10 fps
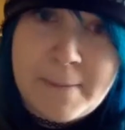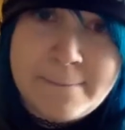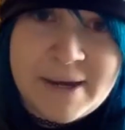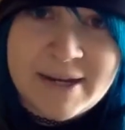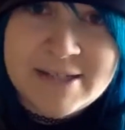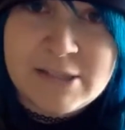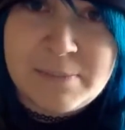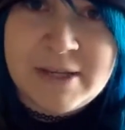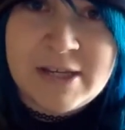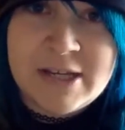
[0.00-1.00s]
biased
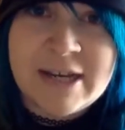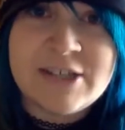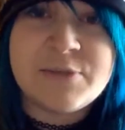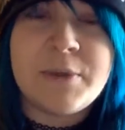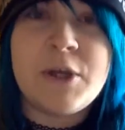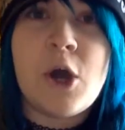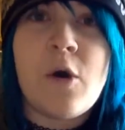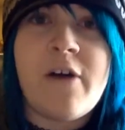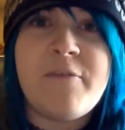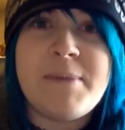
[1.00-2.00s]
opinion. I just want to go
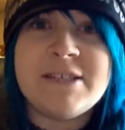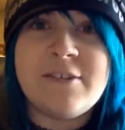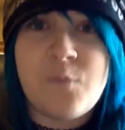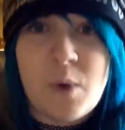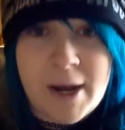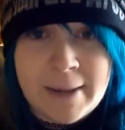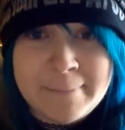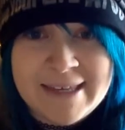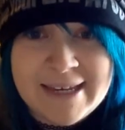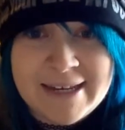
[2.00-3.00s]
off based of what I'm
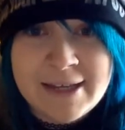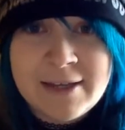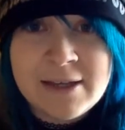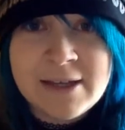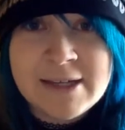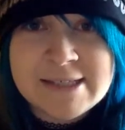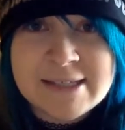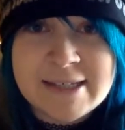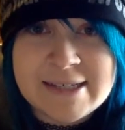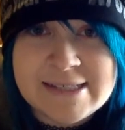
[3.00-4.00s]
getting,
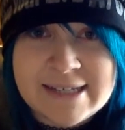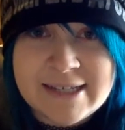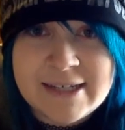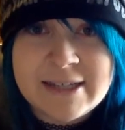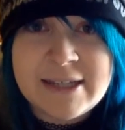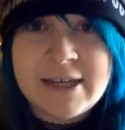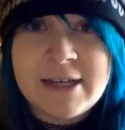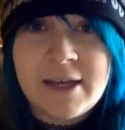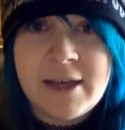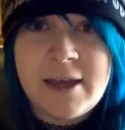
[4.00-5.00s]
like
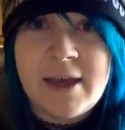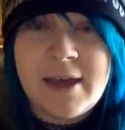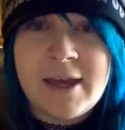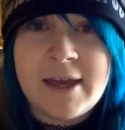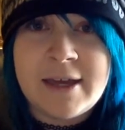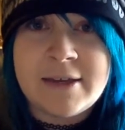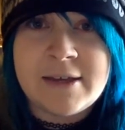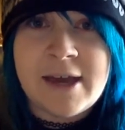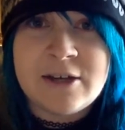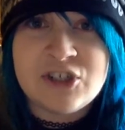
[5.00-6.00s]
psychically and
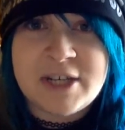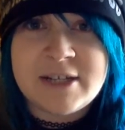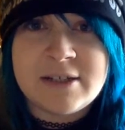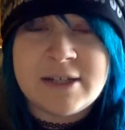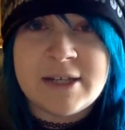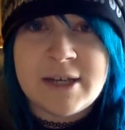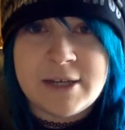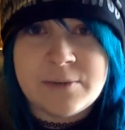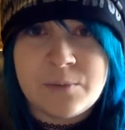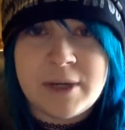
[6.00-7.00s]
energetically
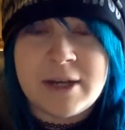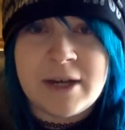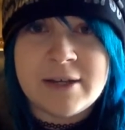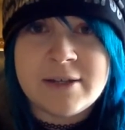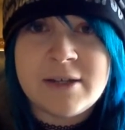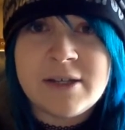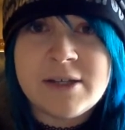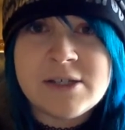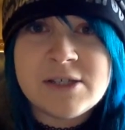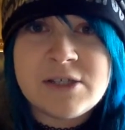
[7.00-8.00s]
and whatnot.
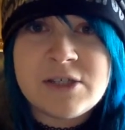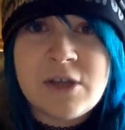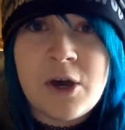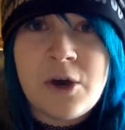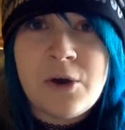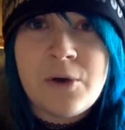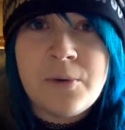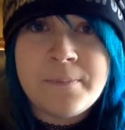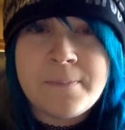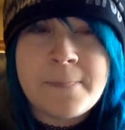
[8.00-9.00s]

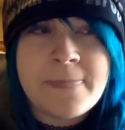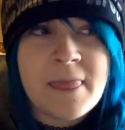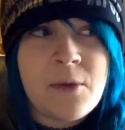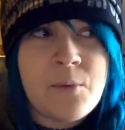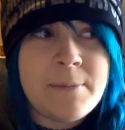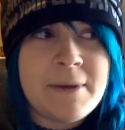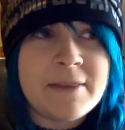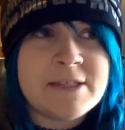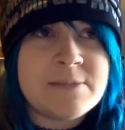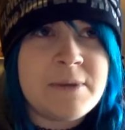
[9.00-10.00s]
So, what about
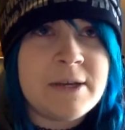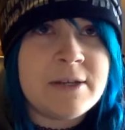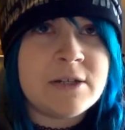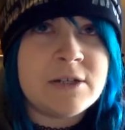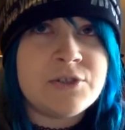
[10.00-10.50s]
this manor?